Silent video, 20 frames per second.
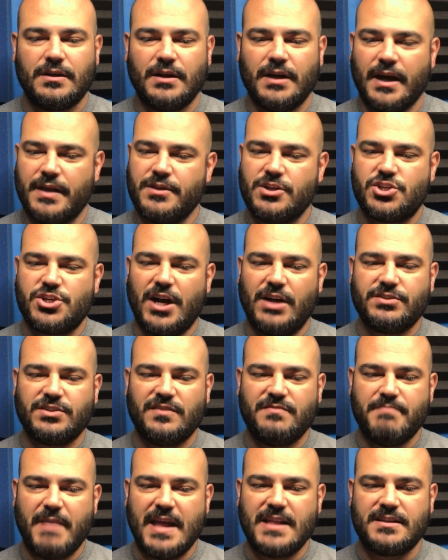And the shouts
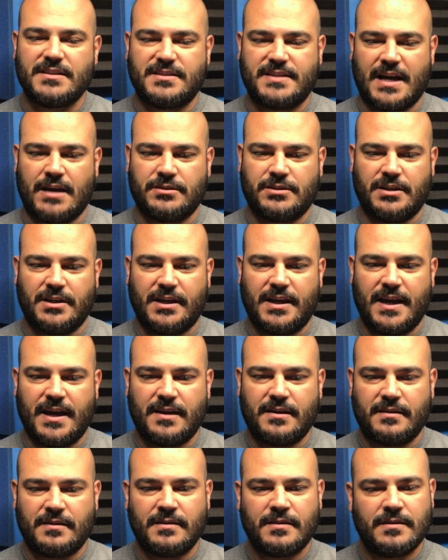of men sounded
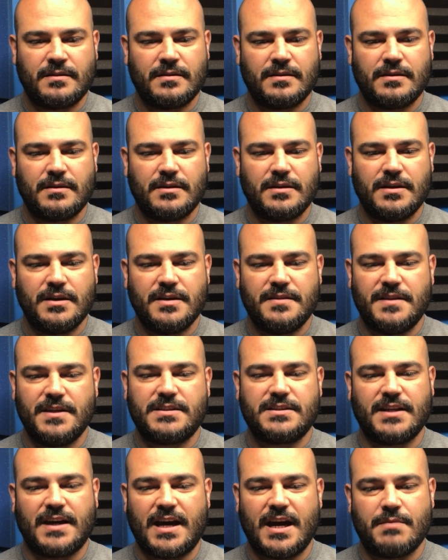again,
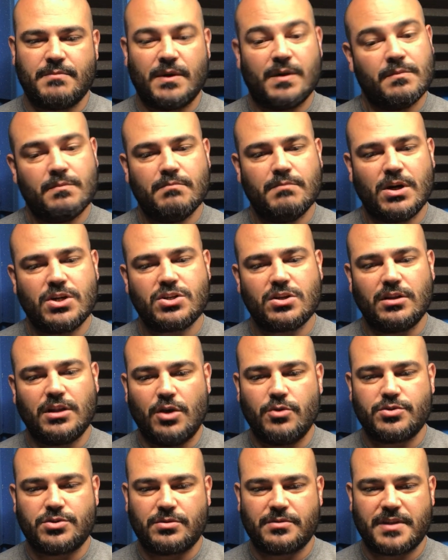this time much
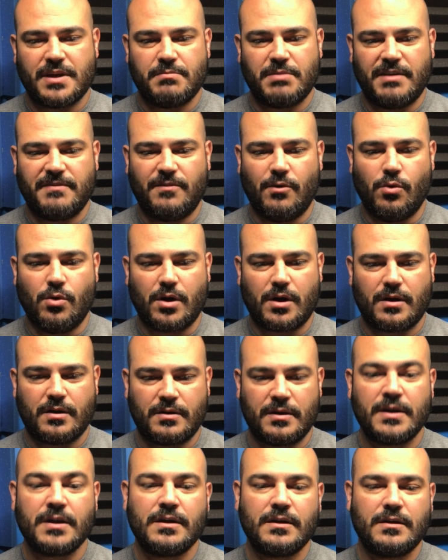closer than before.
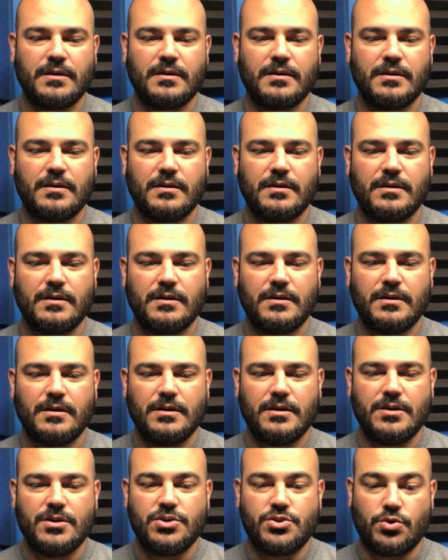
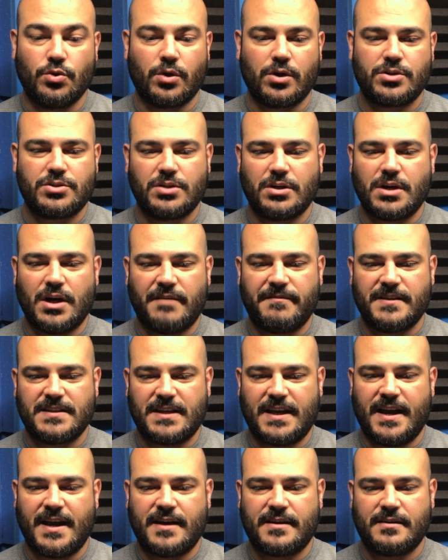George took off his
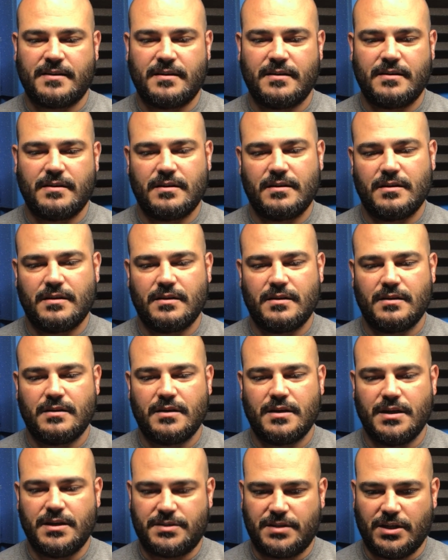hat.
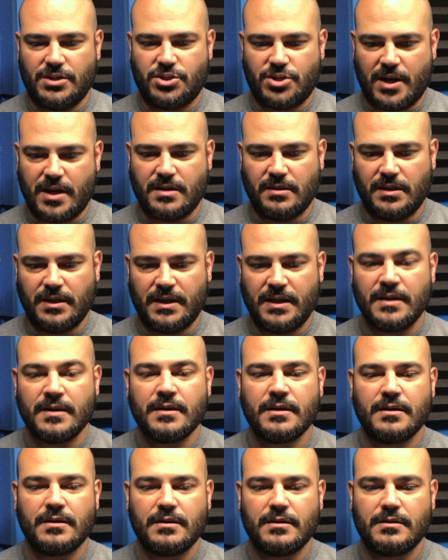He said shakily,
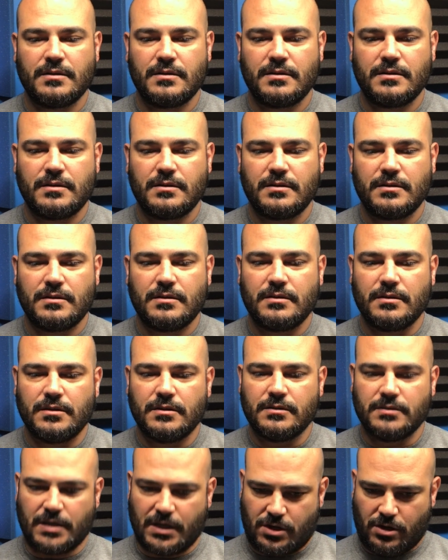
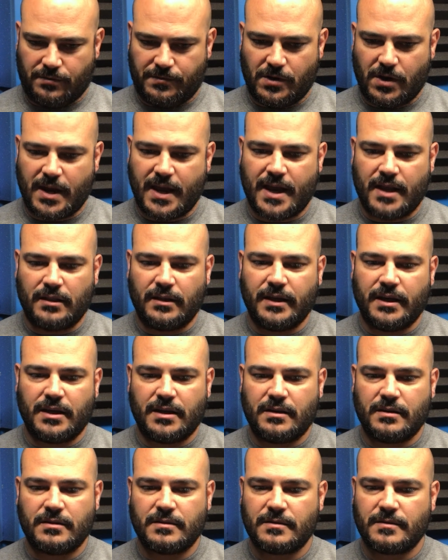"Take off your hat,
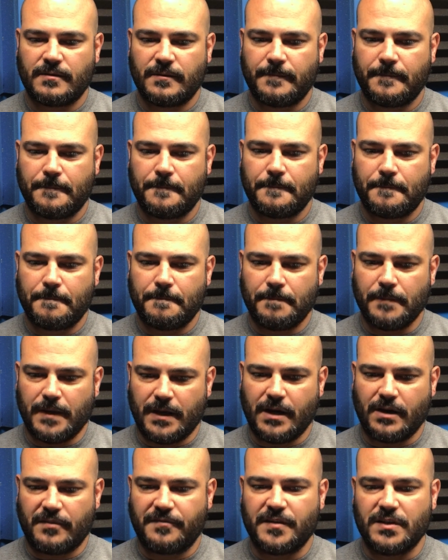Lenny. The
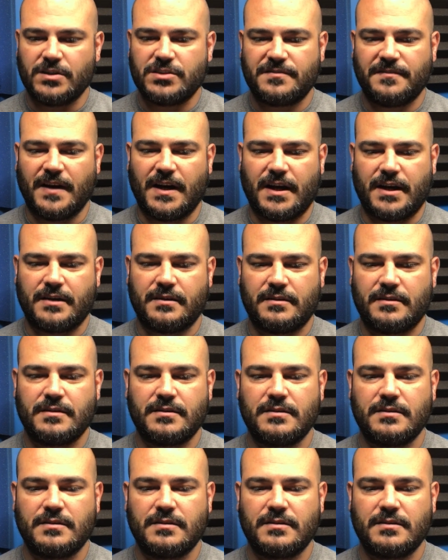air feels fine."